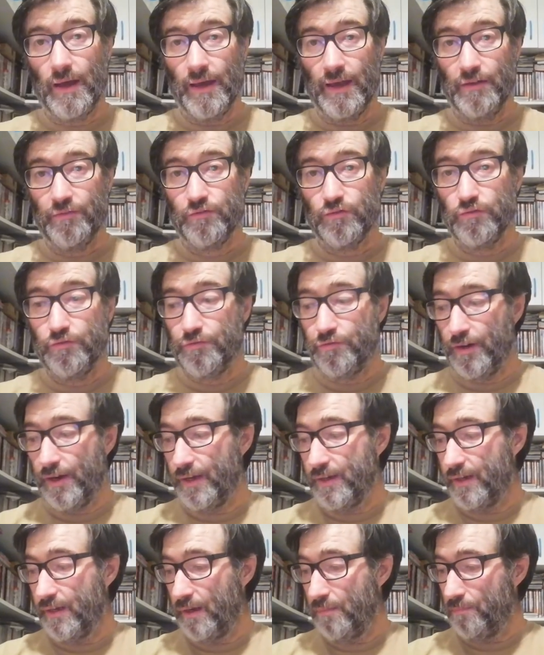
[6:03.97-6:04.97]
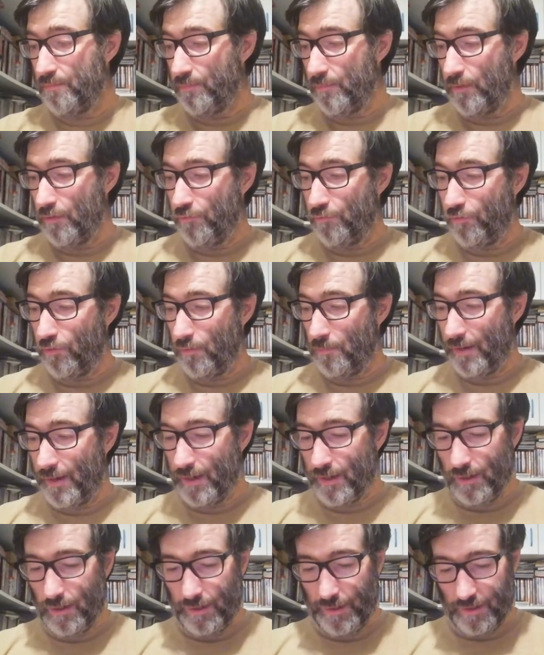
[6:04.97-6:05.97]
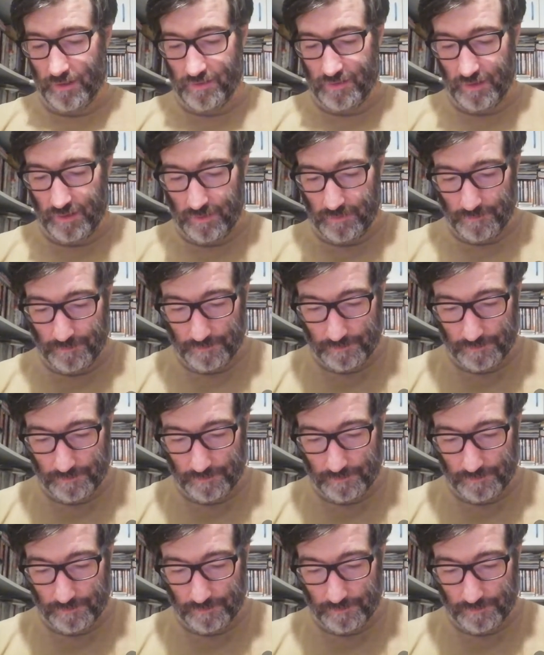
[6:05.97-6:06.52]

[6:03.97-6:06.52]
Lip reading: I have to find them for my collection.